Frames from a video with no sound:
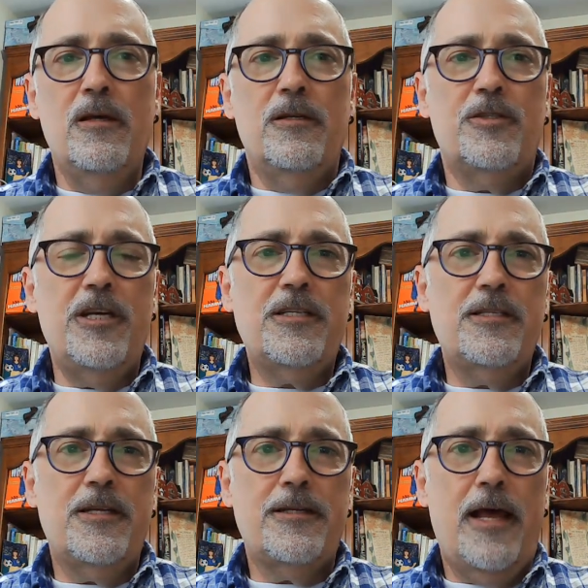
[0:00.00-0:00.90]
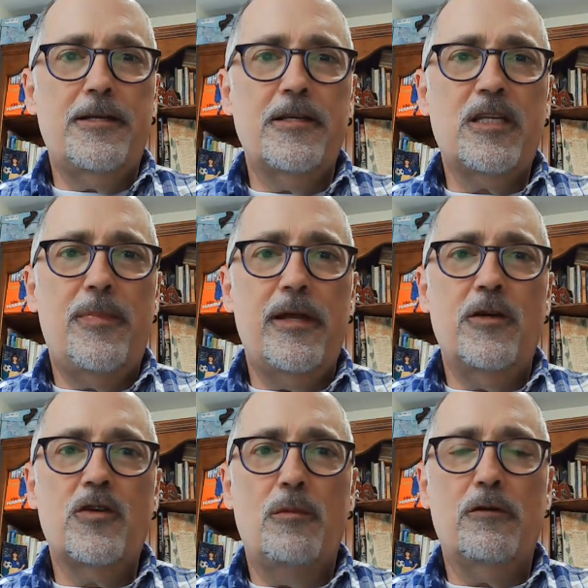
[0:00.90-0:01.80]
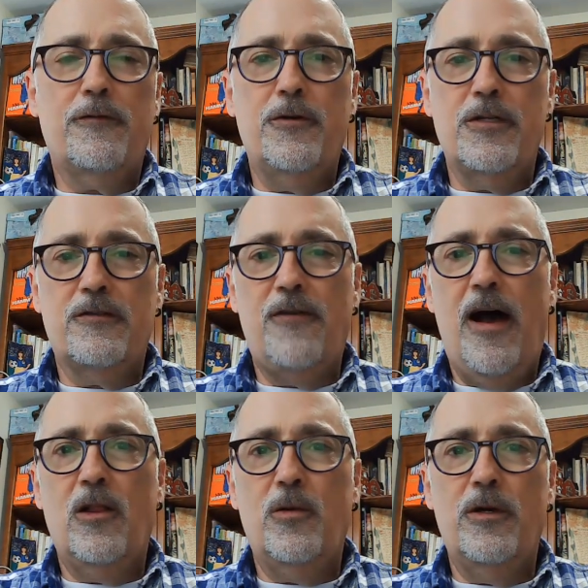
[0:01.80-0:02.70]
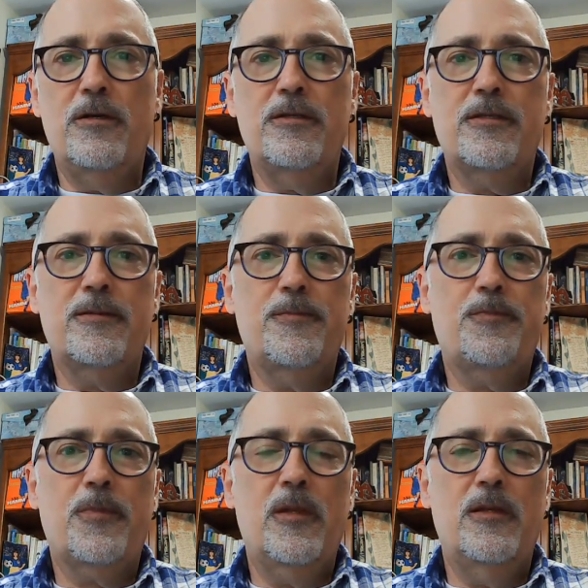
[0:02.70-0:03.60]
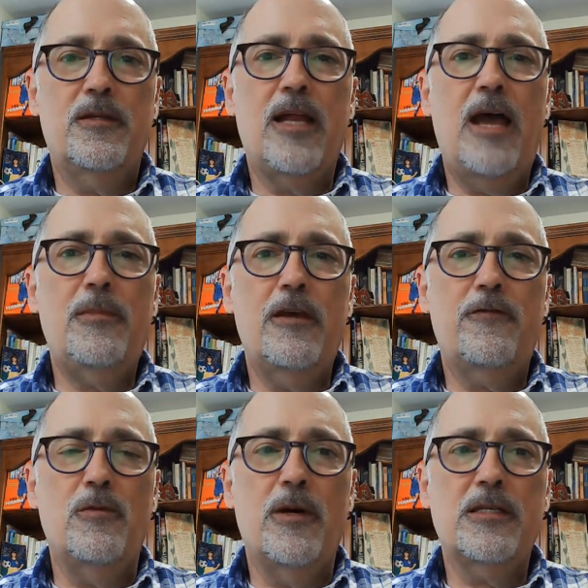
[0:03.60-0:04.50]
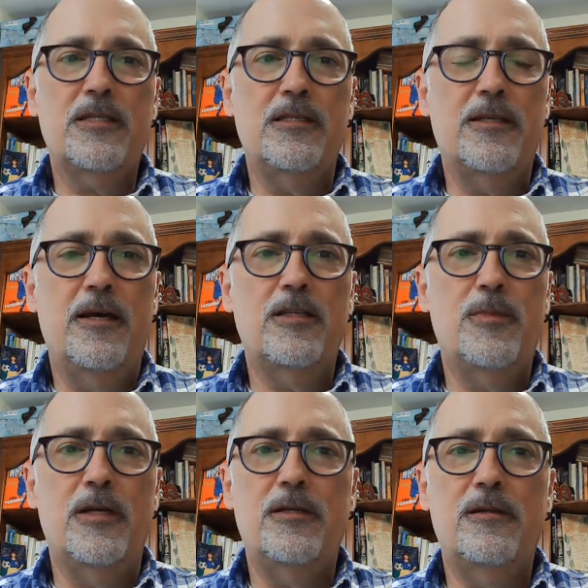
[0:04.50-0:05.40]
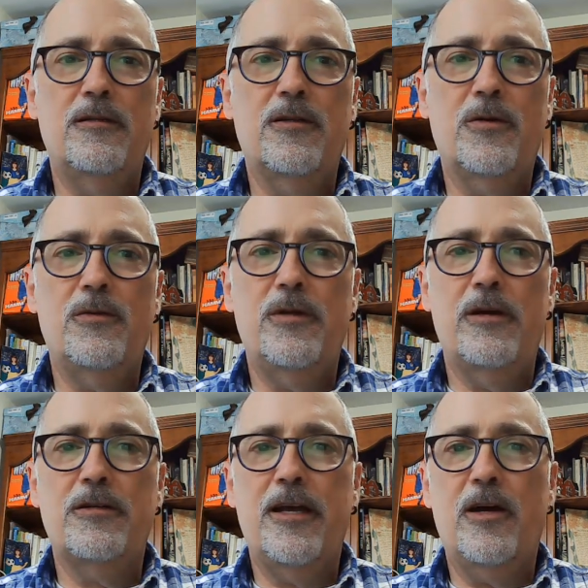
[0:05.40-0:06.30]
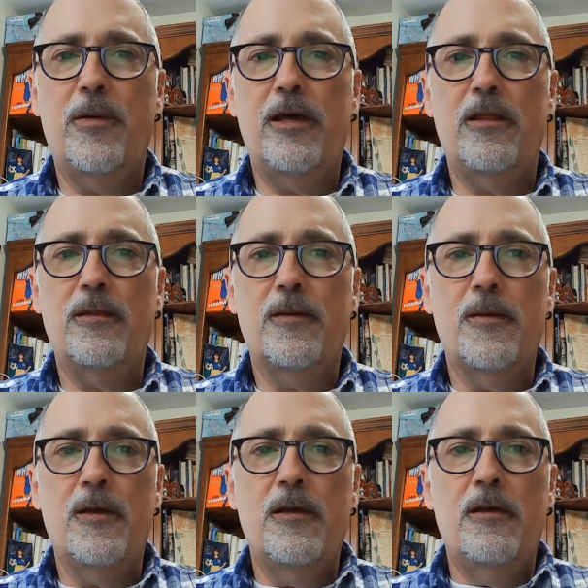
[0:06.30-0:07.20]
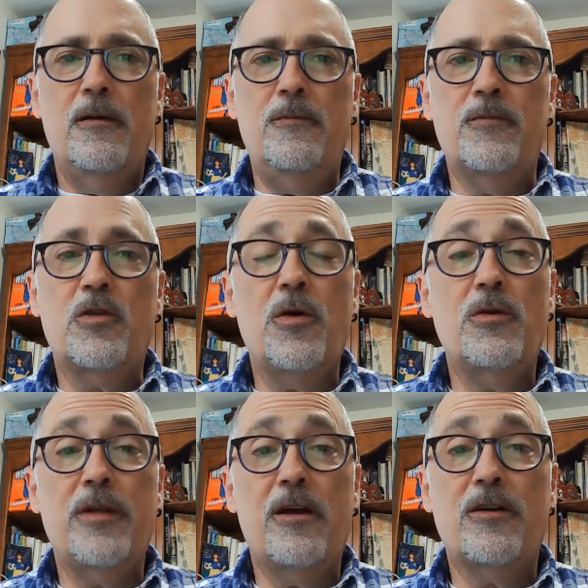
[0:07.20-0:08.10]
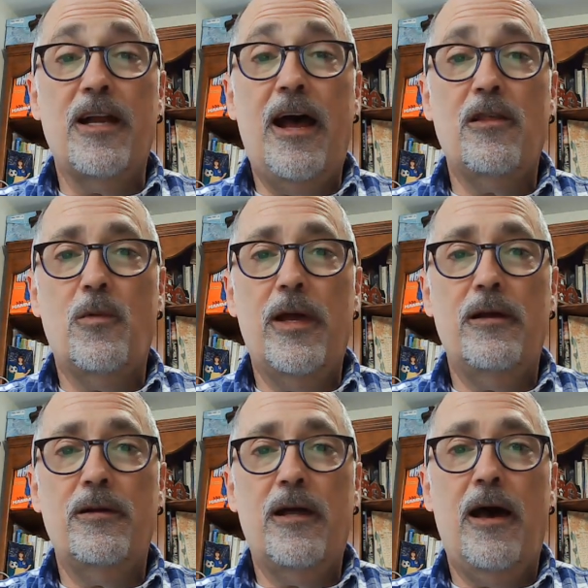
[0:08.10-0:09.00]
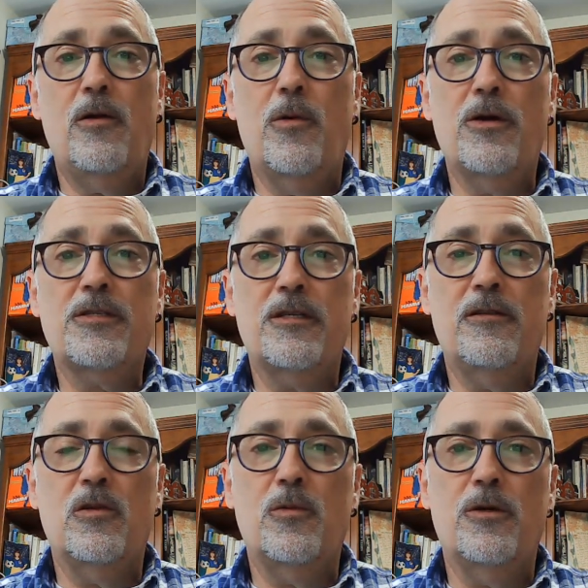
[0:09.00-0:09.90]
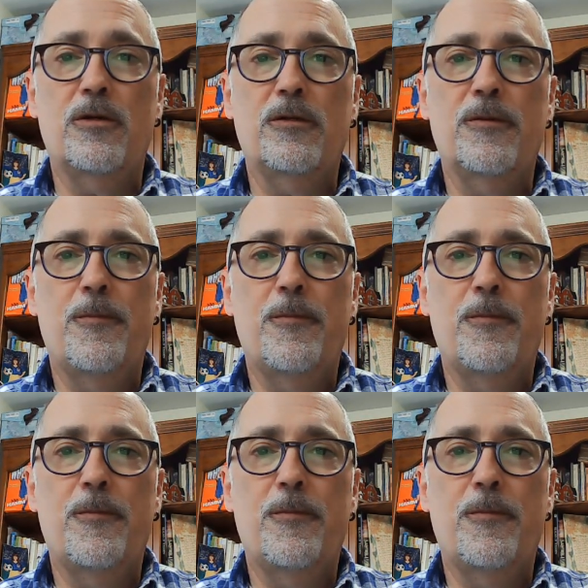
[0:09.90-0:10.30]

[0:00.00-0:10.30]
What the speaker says: Jesus is anticipating trouble for his followers. "Deny me if you must," he says, "but don't you dare don't you dare deny the way God works in the world.